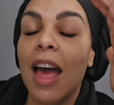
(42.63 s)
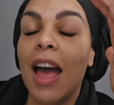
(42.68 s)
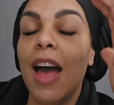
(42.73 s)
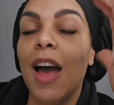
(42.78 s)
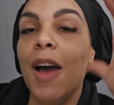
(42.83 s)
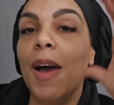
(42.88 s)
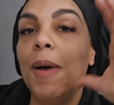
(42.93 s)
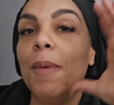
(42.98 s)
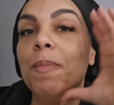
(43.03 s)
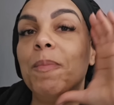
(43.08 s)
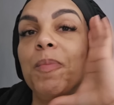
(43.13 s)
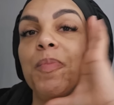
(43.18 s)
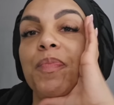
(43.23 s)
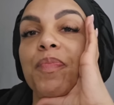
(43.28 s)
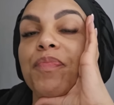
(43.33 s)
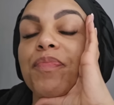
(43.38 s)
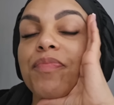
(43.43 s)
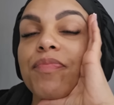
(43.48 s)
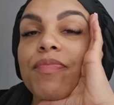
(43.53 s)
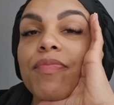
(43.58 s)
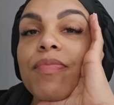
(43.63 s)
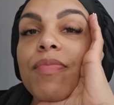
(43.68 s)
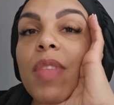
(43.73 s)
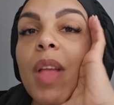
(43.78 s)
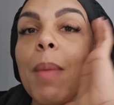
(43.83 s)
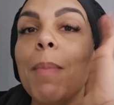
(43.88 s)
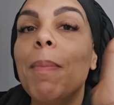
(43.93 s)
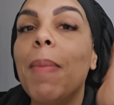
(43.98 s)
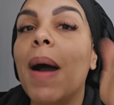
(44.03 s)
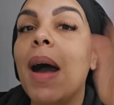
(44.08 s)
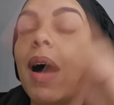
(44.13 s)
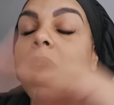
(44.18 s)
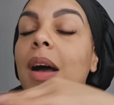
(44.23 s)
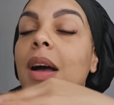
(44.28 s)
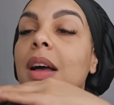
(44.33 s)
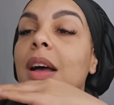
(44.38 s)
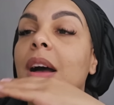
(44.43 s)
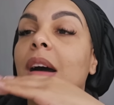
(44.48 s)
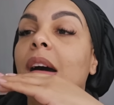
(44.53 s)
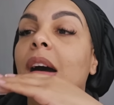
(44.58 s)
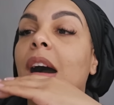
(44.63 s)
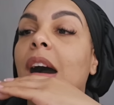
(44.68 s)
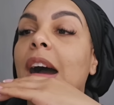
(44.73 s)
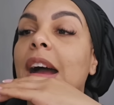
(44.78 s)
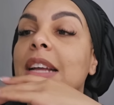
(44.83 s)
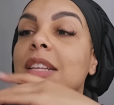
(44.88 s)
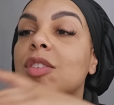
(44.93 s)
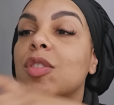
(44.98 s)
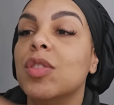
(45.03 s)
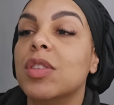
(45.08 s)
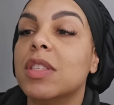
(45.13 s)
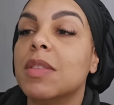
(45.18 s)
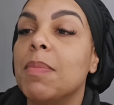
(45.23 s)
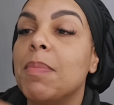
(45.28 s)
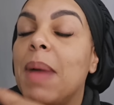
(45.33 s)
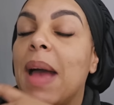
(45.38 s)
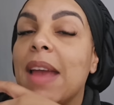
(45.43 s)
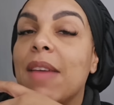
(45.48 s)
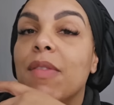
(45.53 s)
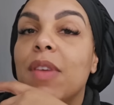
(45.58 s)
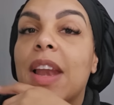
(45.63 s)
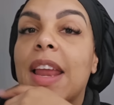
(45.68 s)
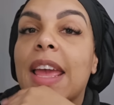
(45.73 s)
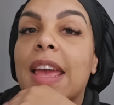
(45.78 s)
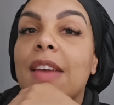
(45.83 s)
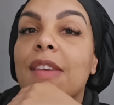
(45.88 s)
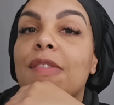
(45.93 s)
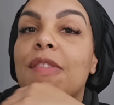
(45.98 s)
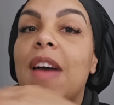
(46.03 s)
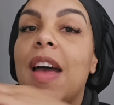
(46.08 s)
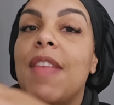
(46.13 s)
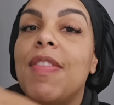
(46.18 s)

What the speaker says: But I took some pain relief